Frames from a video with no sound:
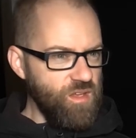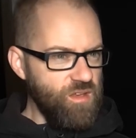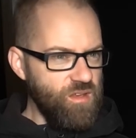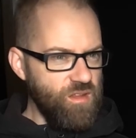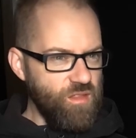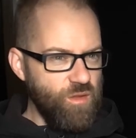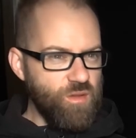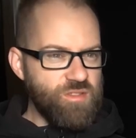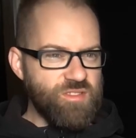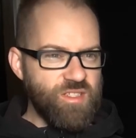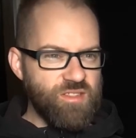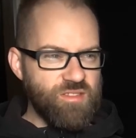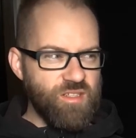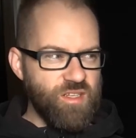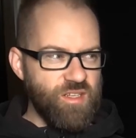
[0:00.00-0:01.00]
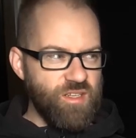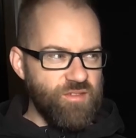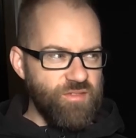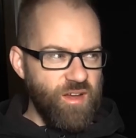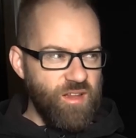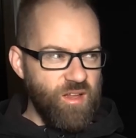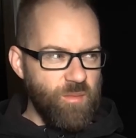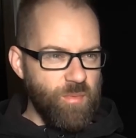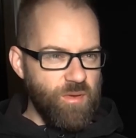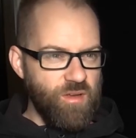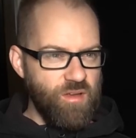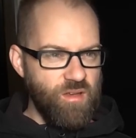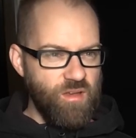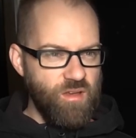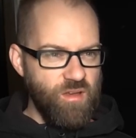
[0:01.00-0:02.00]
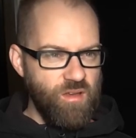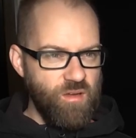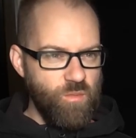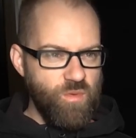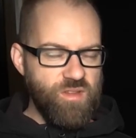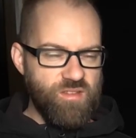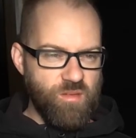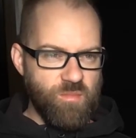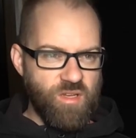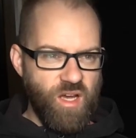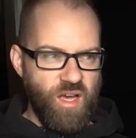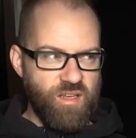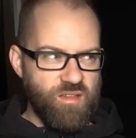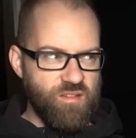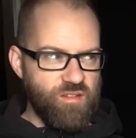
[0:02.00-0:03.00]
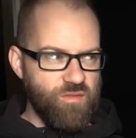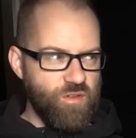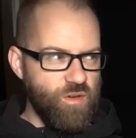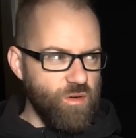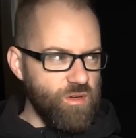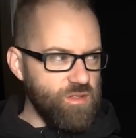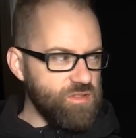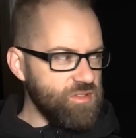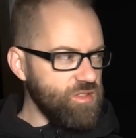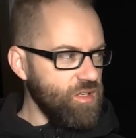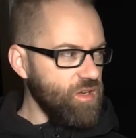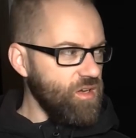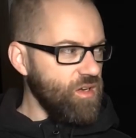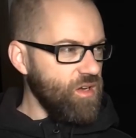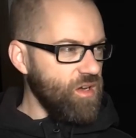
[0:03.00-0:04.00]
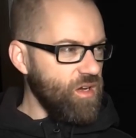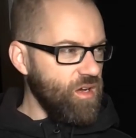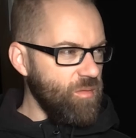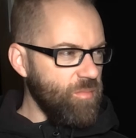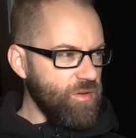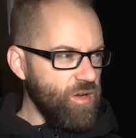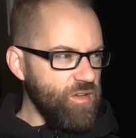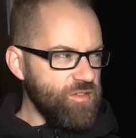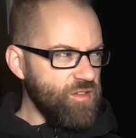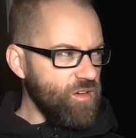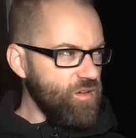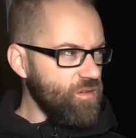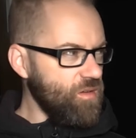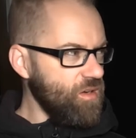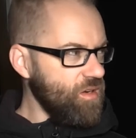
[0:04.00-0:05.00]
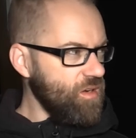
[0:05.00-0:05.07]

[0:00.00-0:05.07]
those things are going to develop with some guidance, of course, but also